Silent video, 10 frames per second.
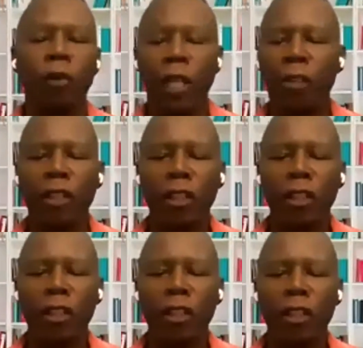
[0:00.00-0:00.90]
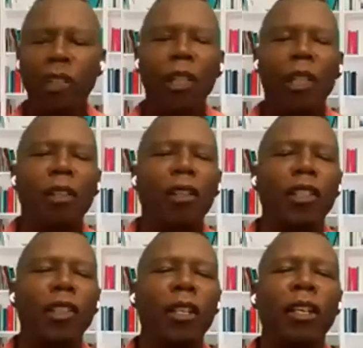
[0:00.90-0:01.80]
Whatever your volume controller
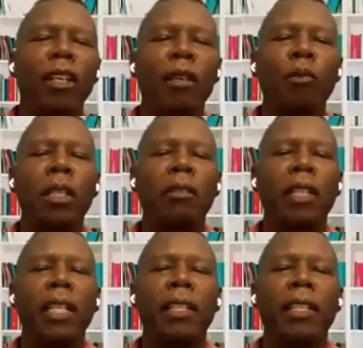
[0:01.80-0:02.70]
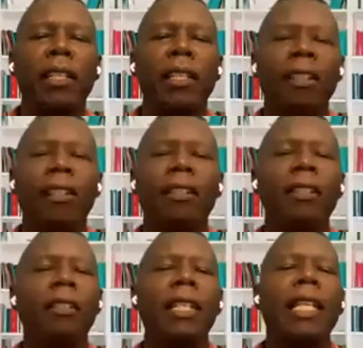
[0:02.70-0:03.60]
on your computer is,
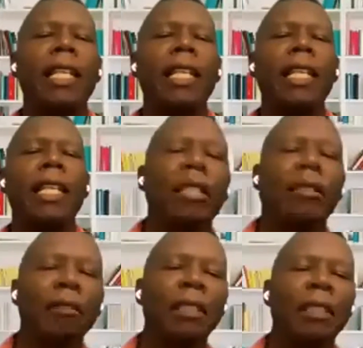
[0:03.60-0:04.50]
just turn it down a little bit.